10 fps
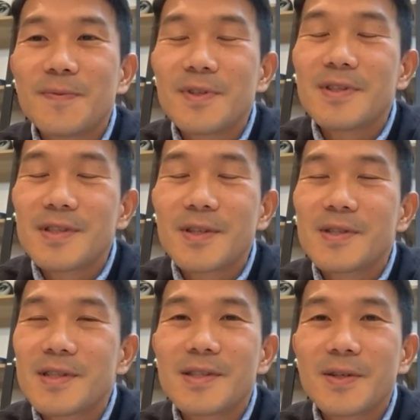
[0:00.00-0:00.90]
feel so
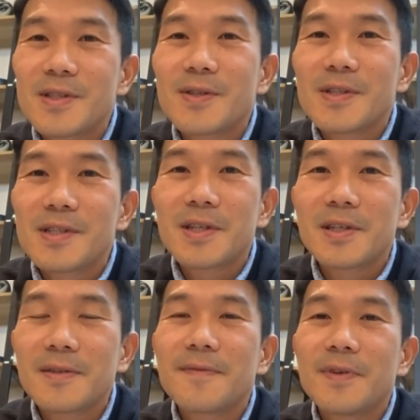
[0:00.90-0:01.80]

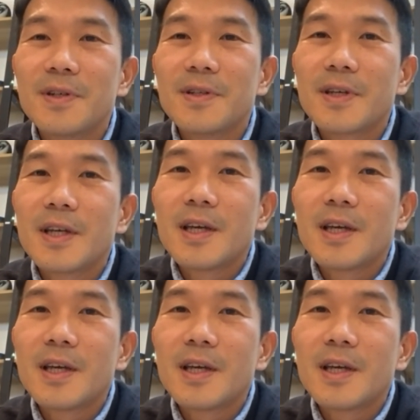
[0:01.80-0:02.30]
interesting field.